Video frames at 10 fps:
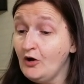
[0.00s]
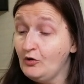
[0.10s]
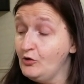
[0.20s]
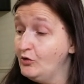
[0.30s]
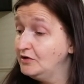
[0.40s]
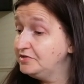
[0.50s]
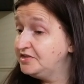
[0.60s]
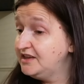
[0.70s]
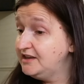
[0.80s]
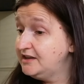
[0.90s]
Oh,
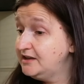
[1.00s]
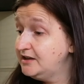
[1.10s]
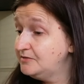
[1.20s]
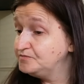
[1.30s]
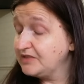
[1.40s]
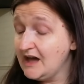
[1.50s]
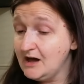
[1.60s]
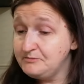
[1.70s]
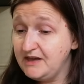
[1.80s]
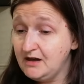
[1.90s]
the Happy